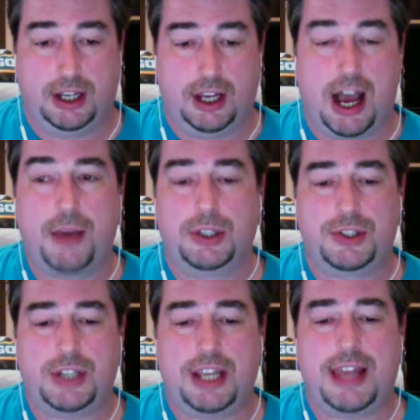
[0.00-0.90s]
I will
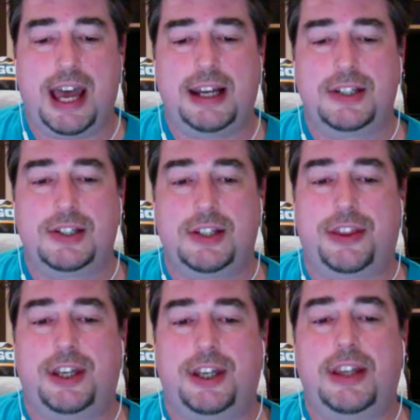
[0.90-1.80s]
say that is the
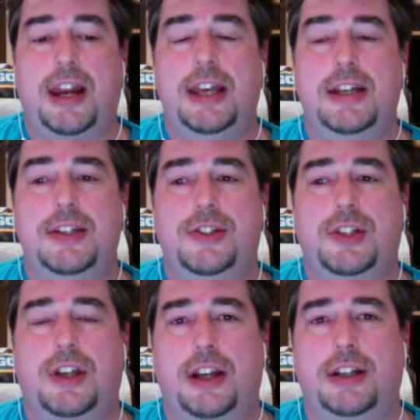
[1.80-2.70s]
thing that is
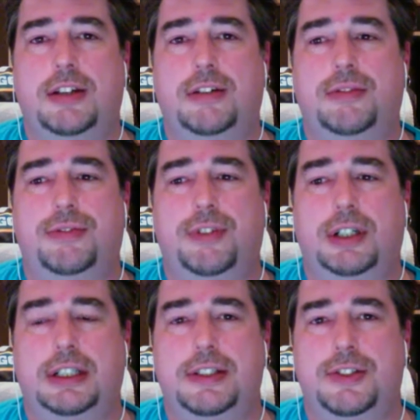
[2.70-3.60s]
kind
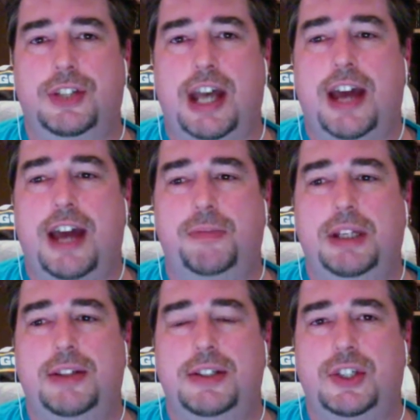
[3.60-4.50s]
of sat on me
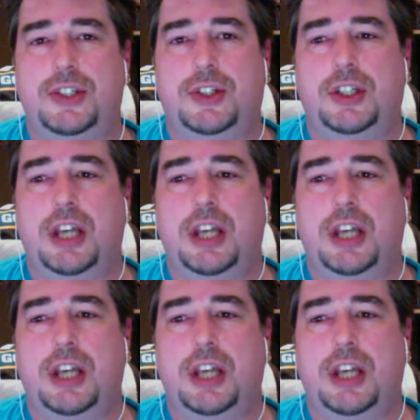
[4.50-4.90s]
this season.